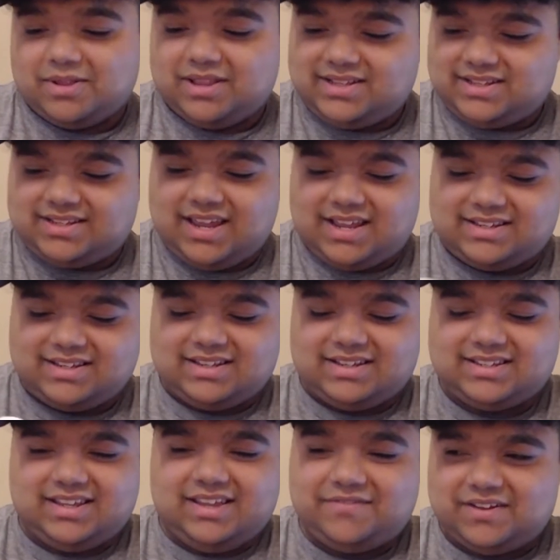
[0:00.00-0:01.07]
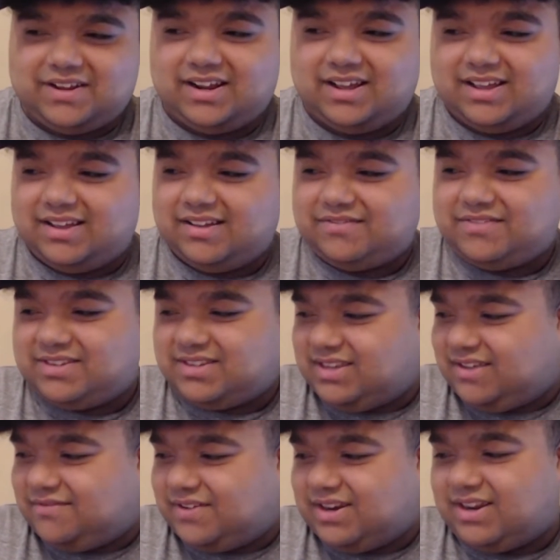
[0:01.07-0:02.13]
right, well, let's taste it to see if
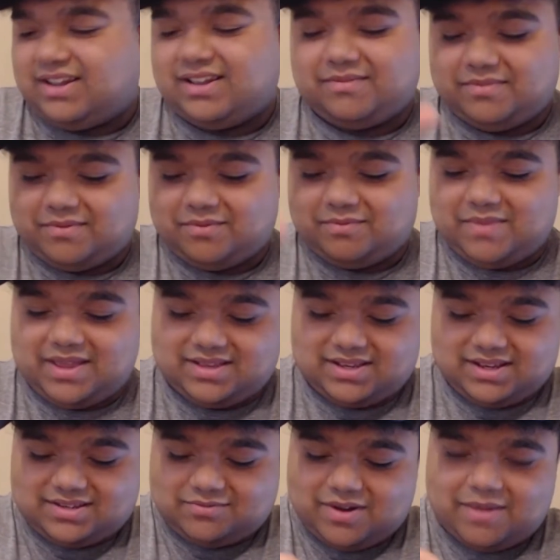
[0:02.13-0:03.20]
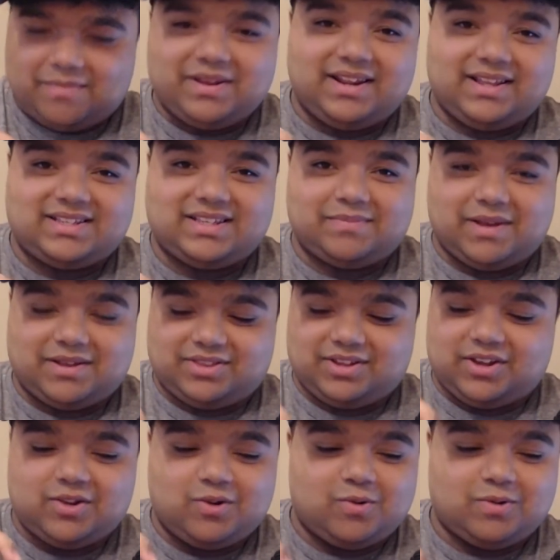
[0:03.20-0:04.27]
it makes us reminisce about the
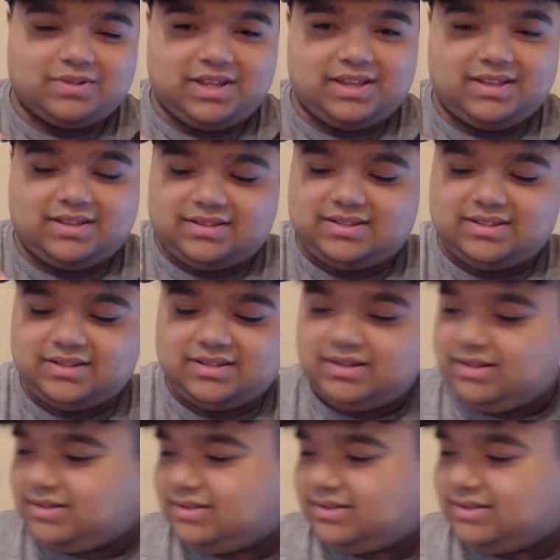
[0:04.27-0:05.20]
good old days.